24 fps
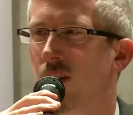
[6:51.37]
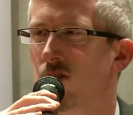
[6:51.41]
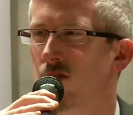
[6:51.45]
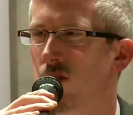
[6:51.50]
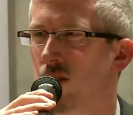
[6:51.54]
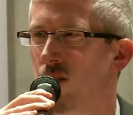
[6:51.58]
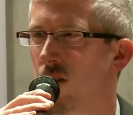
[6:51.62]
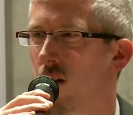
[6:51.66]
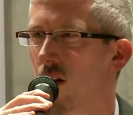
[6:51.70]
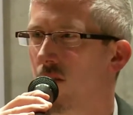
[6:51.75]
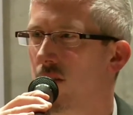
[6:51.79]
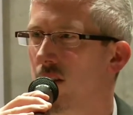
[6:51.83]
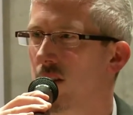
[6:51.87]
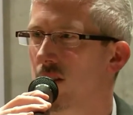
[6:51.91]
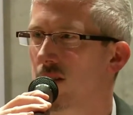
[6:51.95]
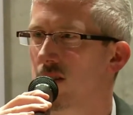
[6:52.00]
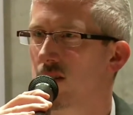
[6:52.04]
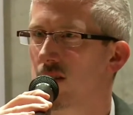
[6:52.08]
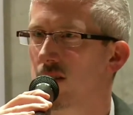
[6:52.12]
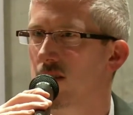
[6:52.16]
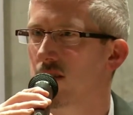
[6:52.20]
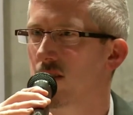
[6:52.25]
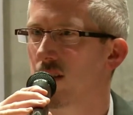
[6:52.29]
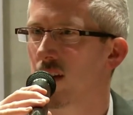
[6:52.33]
To call
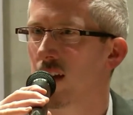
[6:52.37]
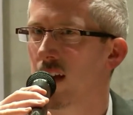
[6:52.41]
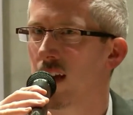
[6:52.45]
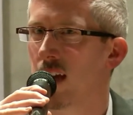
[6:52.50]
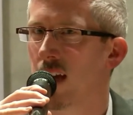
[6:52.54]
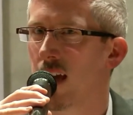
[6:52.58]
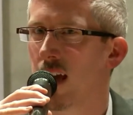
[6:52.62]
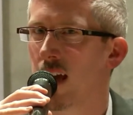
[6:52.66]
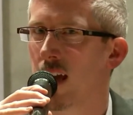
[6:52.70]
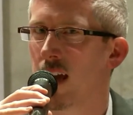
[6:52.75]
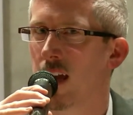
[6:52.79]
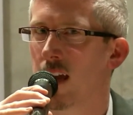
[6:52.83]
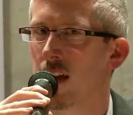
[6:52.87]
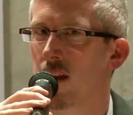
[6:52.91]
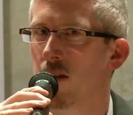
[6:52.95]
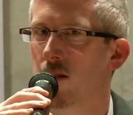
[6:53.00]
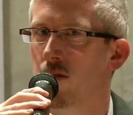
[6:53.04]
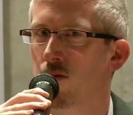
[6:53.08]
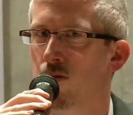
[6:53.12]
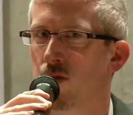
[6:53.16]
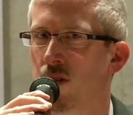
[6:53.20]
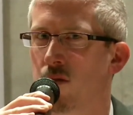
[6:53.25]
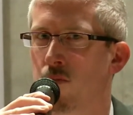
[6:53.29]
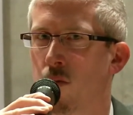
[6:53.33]
this a
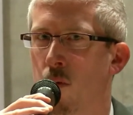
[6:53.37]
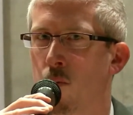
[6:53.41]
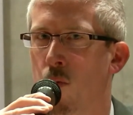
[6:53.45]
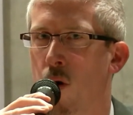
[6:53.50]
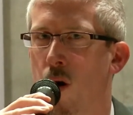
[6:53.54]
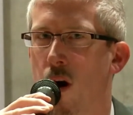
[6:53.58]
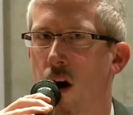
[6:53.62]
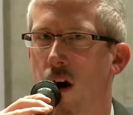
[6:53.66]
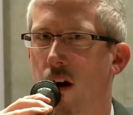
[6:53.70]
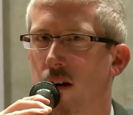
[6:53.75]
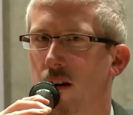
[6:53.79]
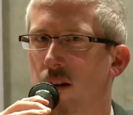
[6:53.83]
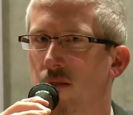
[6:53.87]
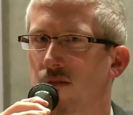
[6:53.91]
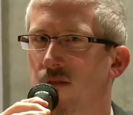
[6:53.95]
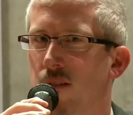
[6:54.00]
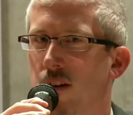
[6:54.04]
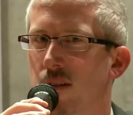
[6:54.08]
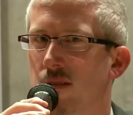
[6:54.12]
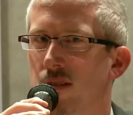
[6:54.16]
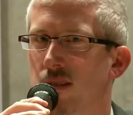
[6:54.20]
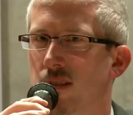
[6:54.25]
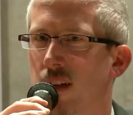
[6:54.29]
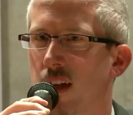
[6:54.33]
lieu de mémoire,
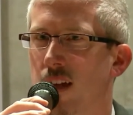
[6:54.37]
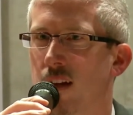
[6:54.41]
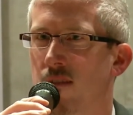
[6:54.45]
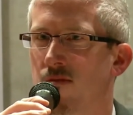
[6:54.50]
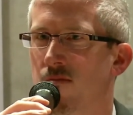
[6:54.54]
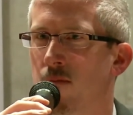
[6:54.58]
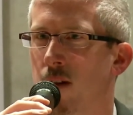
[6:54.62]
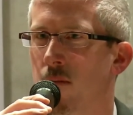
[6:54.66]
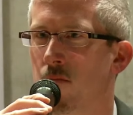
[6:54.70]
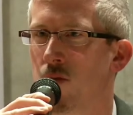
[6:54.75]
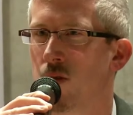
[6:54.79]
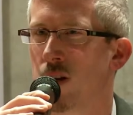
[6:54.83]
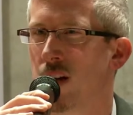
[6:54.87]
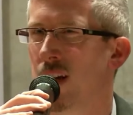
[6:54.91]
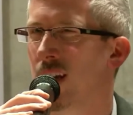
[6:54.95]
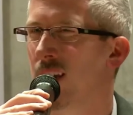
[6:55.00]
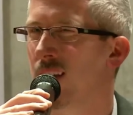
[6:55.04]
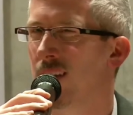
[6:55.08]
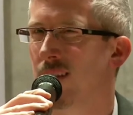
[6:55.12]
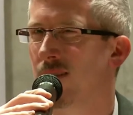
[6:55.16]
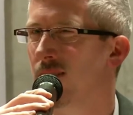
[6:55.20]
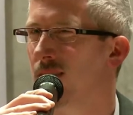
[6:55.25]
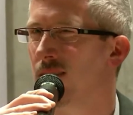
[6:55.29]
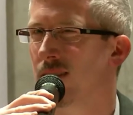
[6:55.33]
a site of
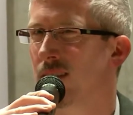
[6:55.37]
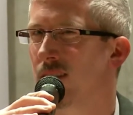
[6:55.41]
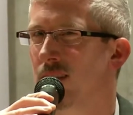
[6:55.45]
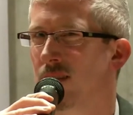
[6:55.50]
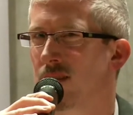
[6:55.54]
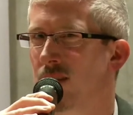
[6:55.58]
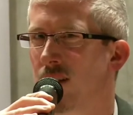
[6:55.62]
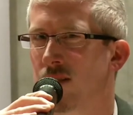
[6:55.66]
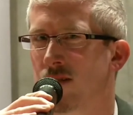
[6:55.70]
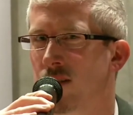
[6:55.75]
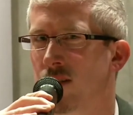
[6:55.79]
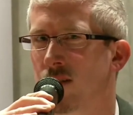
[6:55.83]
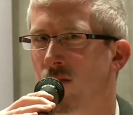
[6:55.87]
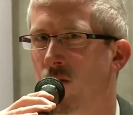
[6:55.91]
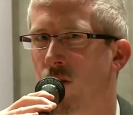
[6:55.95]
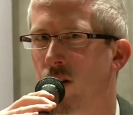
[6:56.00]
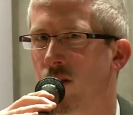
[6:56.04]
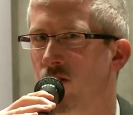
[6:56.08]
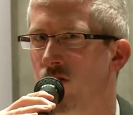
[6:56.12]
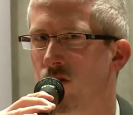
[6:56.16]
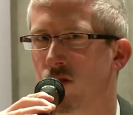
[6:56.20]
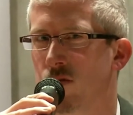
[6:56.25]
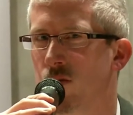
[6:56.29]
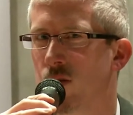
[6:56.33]
memory, this doesn't
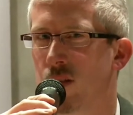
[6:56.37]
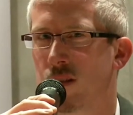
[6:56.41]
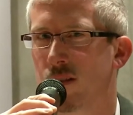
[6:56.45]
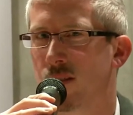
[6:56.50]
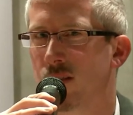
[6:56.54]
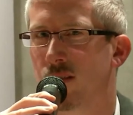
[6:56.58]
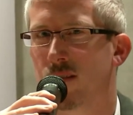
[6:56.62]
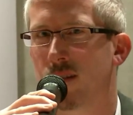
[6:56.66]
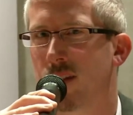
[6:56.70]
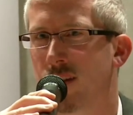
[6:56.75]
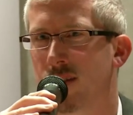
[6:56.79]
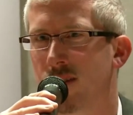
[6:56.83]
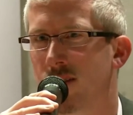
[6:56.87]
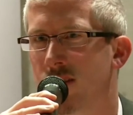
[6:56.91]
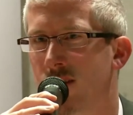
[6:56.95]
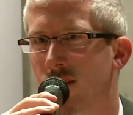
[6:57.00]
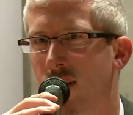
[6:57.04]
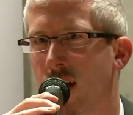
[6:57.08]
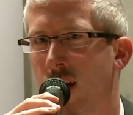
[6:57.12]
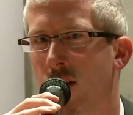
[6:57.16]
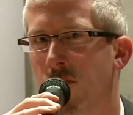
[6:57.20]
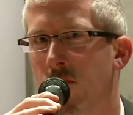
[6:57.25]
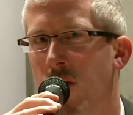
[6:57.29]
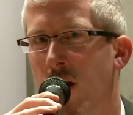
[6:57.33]
quite do it. It's
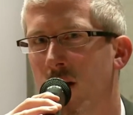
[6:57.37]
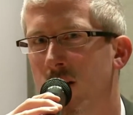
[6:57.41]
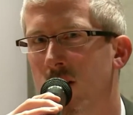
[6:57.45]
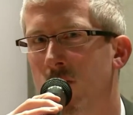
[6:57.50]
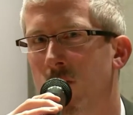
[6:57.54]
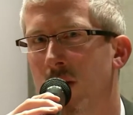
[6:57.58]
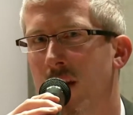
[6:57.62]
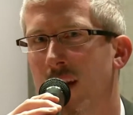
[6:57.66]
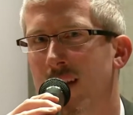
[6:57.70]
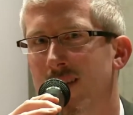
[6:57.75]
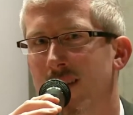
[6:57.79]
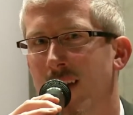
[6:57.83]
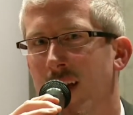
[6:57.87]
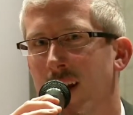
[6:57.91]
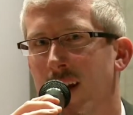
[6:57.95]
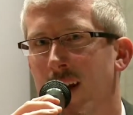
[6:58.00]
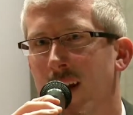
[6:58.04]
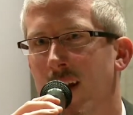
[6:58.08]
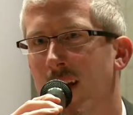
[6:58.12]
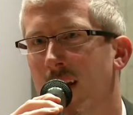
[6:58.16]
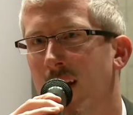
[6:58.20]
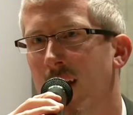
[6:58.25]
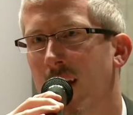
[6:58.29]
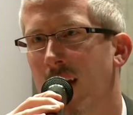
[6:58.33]
not a monument, it's not
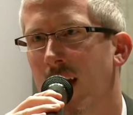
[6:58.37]
a